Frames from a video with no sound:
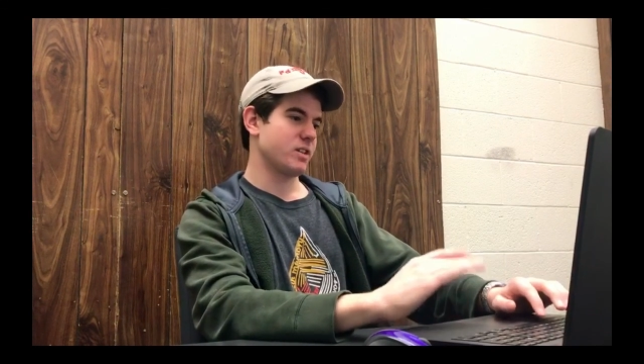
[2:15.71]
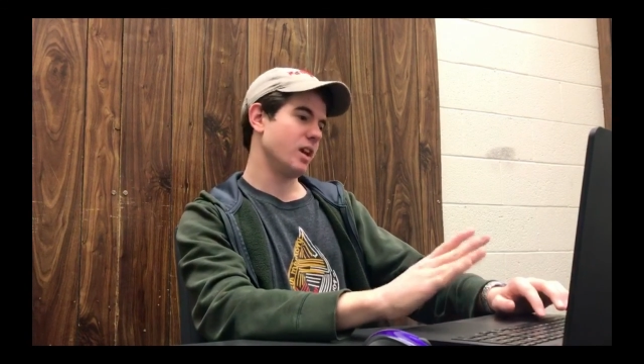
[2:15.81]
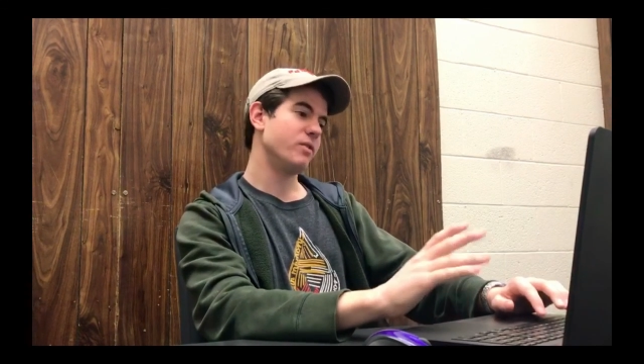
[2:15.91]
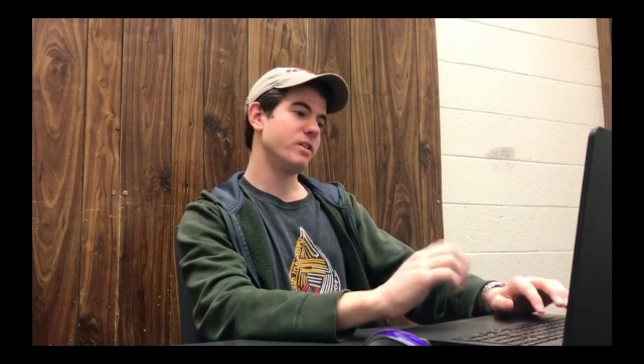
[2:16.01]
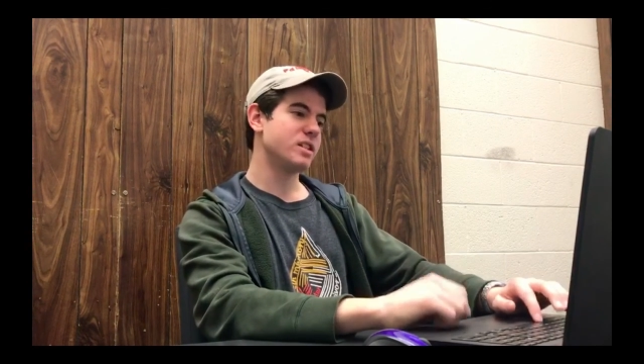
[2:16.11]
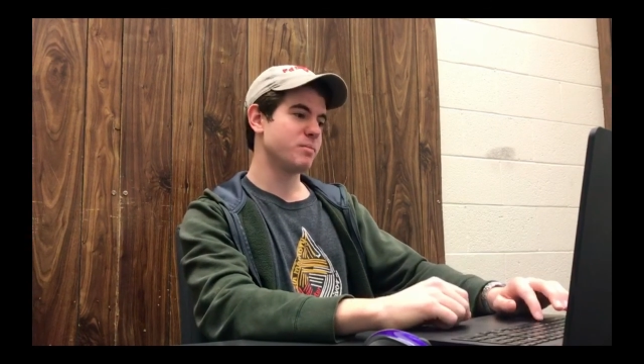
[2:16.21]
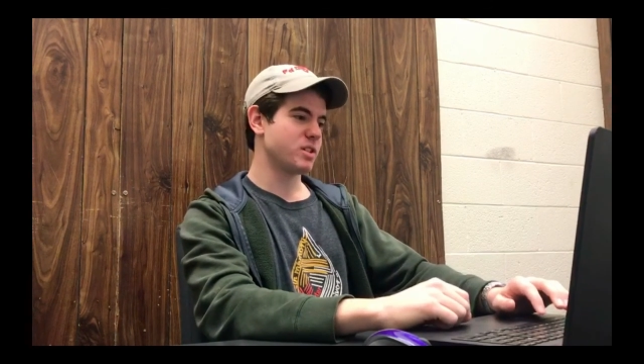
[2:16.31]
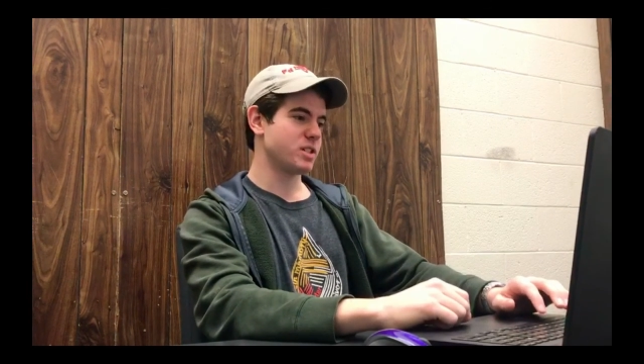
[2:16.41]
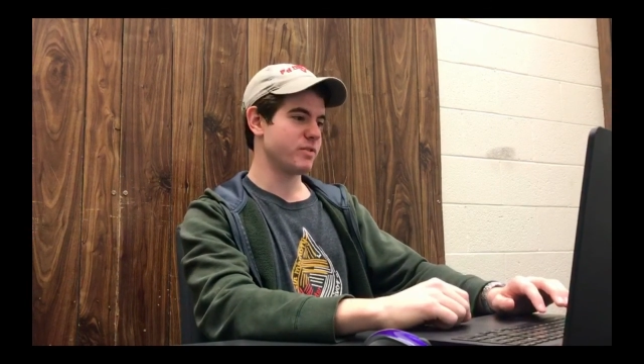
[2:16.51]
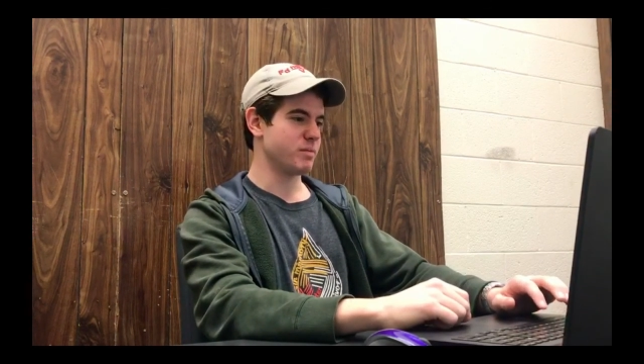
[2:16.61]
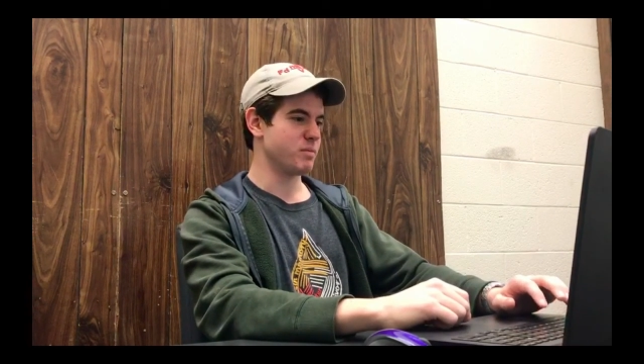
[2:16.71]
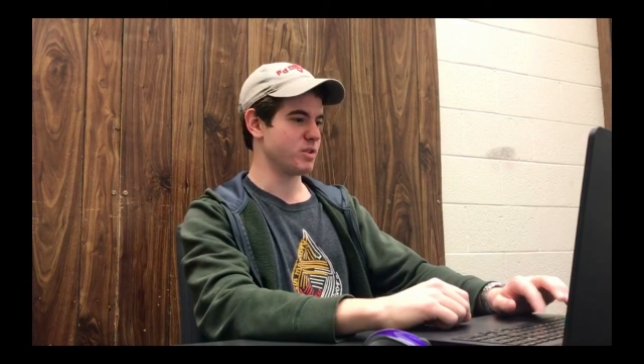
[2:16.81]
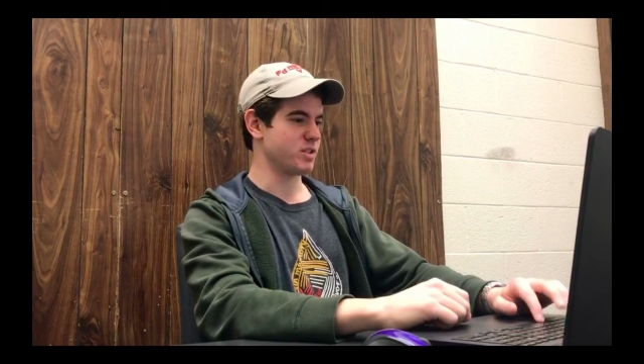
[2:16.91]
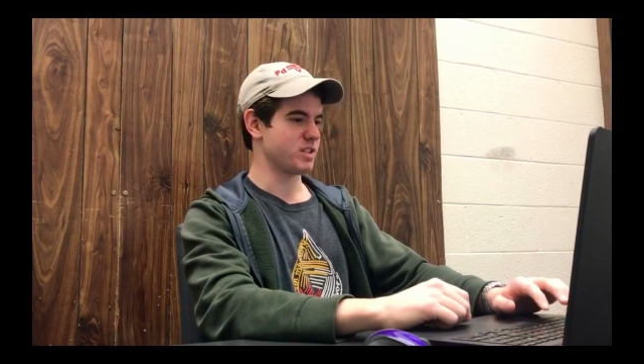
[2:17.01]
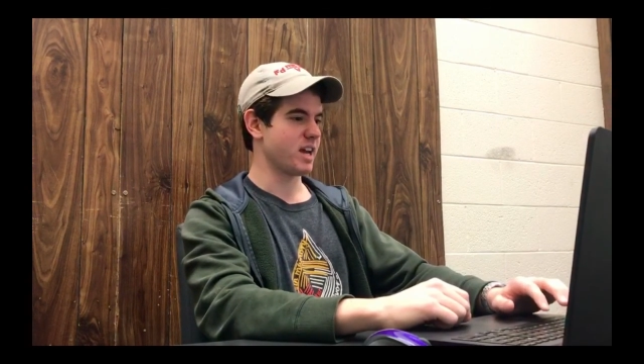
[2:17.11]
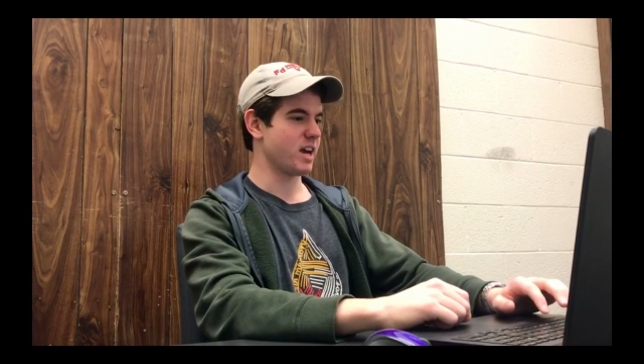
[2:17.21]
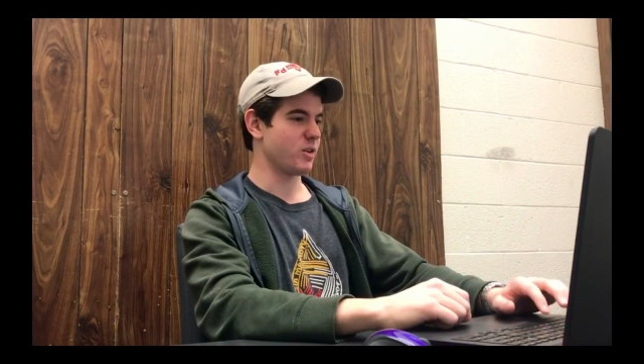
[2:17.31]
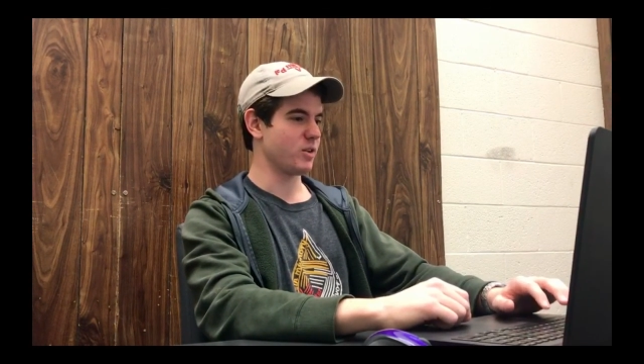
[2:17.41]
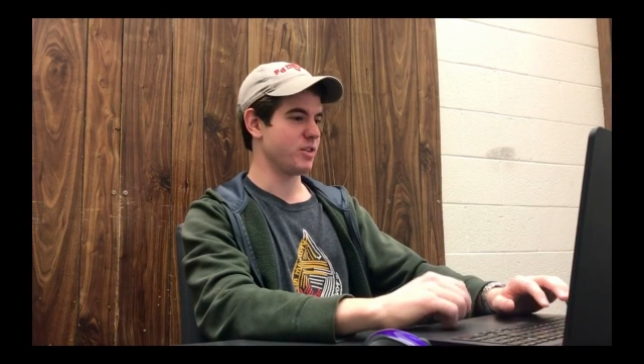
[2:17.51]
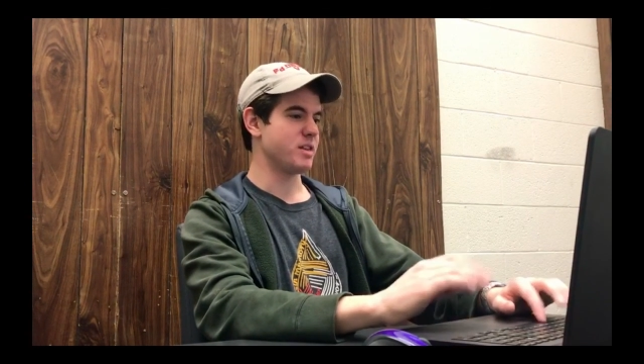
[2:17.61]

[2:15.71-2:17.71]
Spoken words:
It reads in a bunch of different emotions. Now,